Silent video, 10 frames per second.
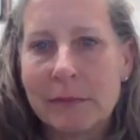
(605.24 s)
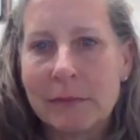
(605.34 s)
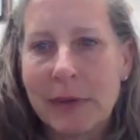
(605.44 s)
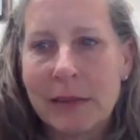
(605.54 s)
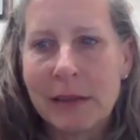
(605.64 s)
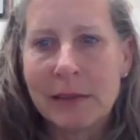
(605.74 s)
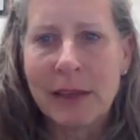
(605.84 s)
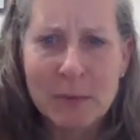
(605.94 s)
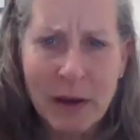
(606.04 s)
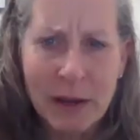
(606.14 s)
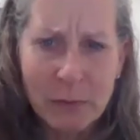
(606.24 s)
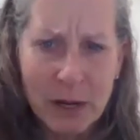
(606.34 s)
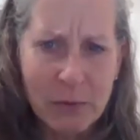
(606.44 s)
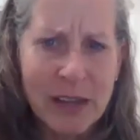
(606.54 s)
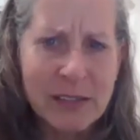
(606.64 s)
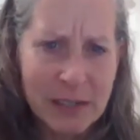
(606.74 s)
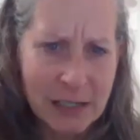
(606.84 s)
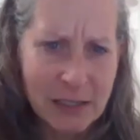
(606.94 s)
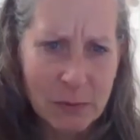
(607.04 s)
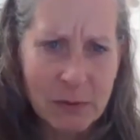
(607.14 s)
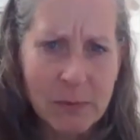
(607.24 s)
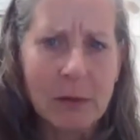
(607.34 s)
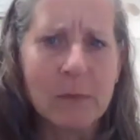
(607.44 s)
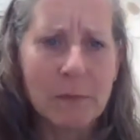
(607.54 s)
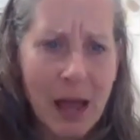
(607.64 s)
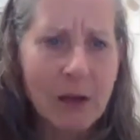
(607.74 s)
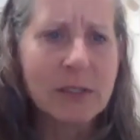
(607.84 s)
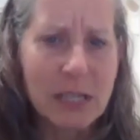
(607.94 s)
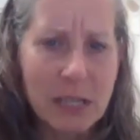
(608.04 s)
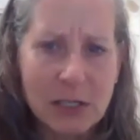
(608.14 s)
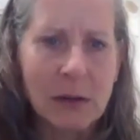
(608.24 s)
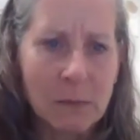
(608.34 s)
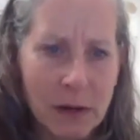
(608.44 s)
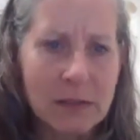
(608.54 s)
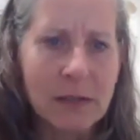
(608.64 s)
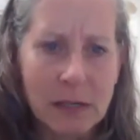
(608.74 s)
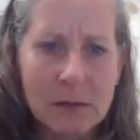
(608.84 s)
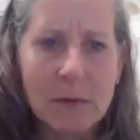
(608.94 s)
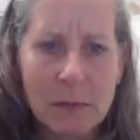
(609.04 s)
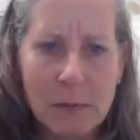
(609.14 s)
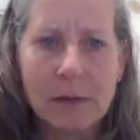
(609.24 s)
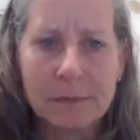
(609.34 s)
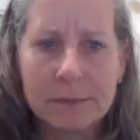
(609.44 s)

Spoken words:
I think that's what it resonates with me, how teaching resonates with me.